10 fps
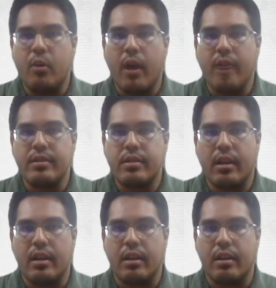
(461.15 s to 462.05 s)
He
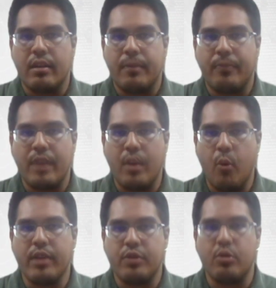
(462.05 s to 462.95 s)
wants uh,
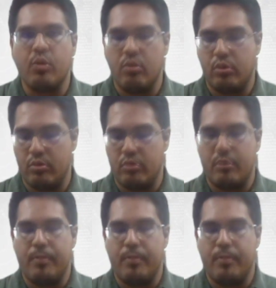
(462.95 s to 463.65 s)
he wants to, to,